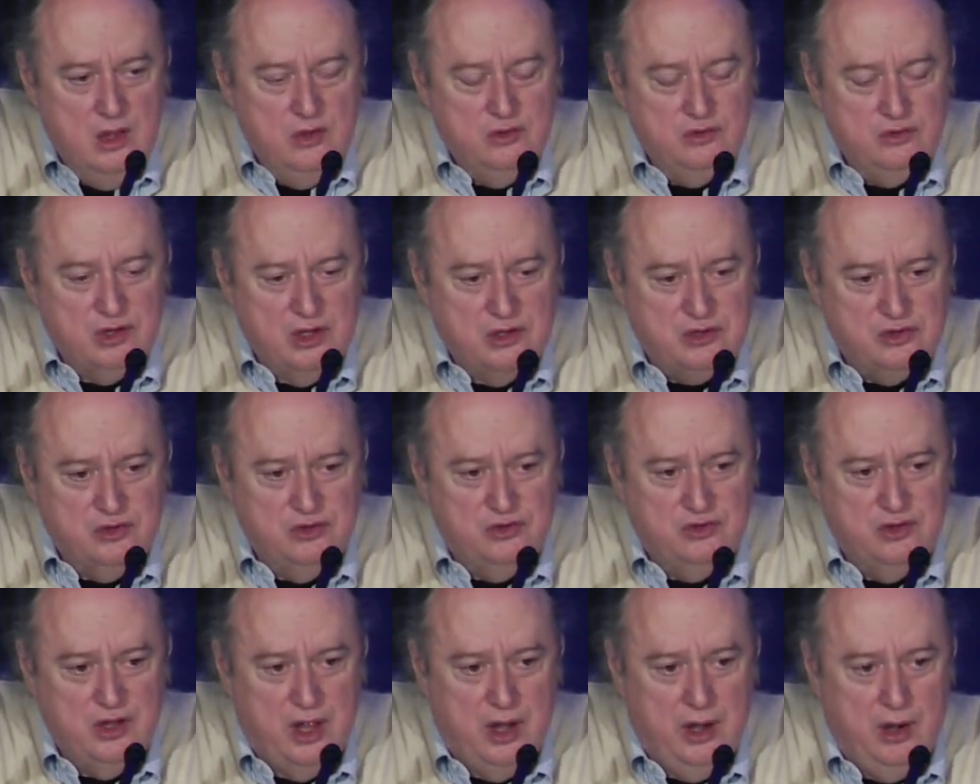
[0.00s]
such a
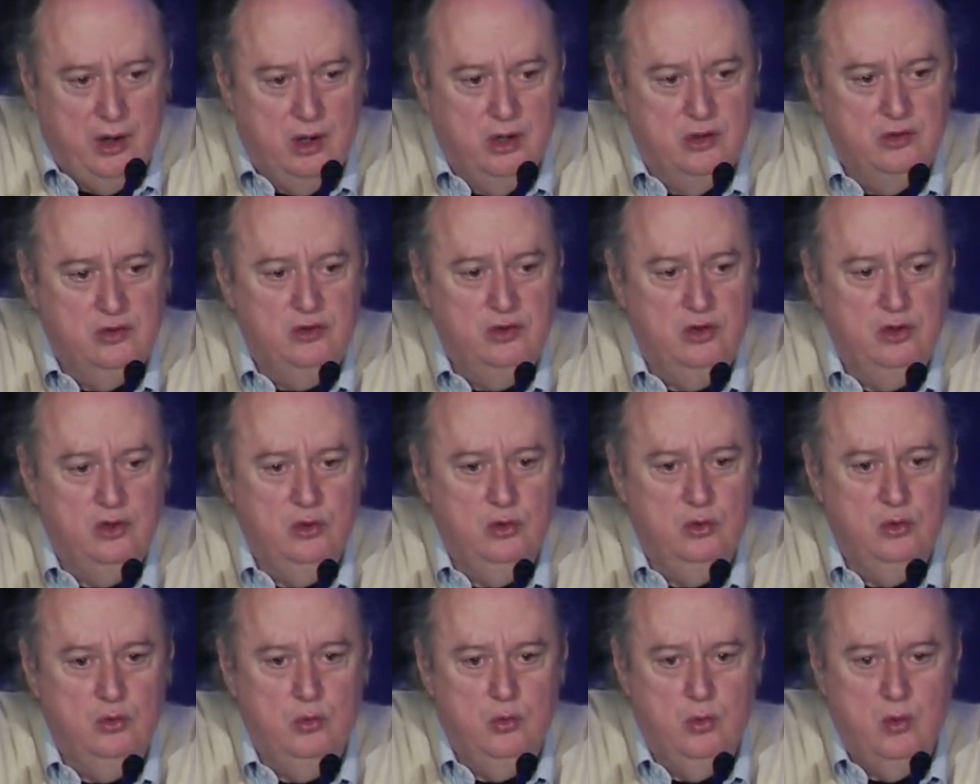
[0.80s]
center
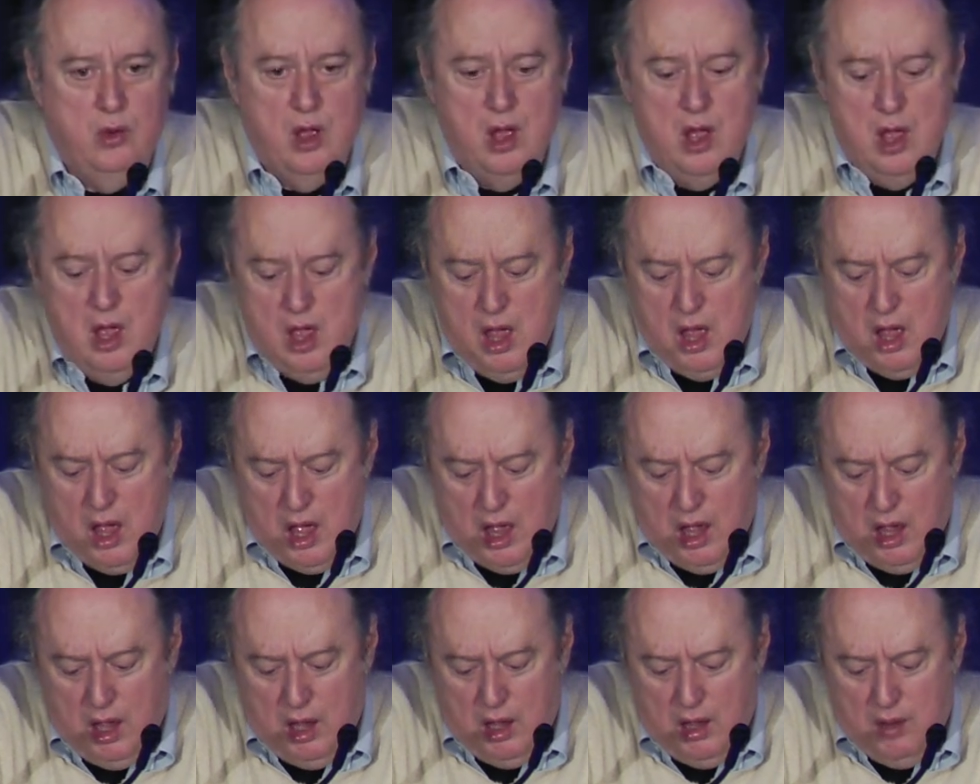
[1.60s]
to
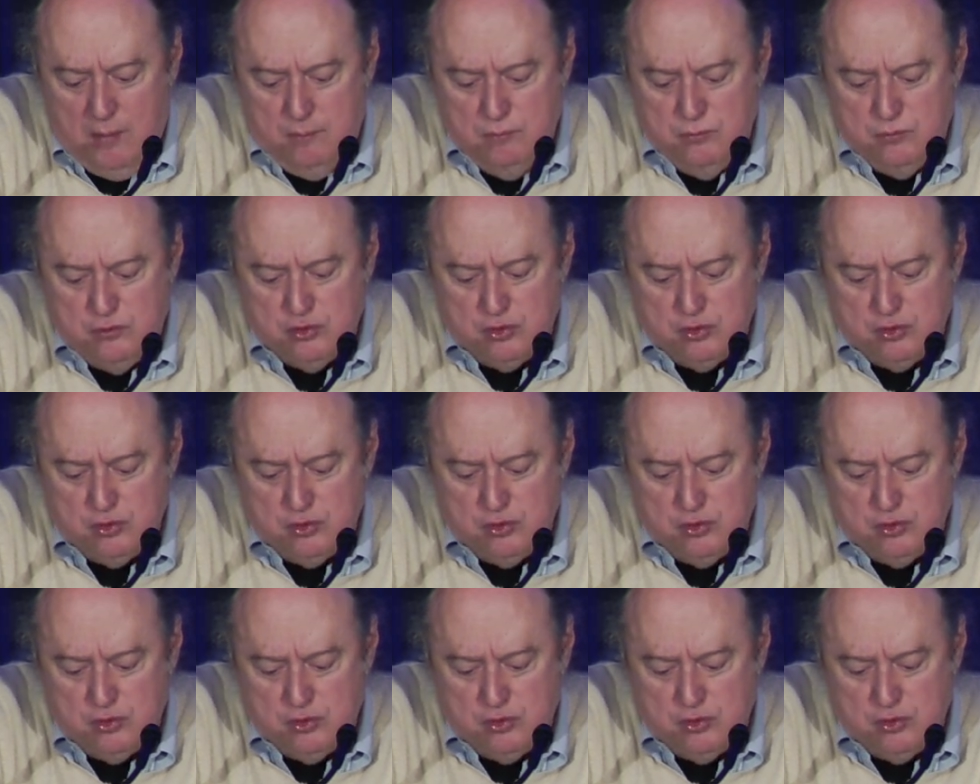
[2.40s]
um,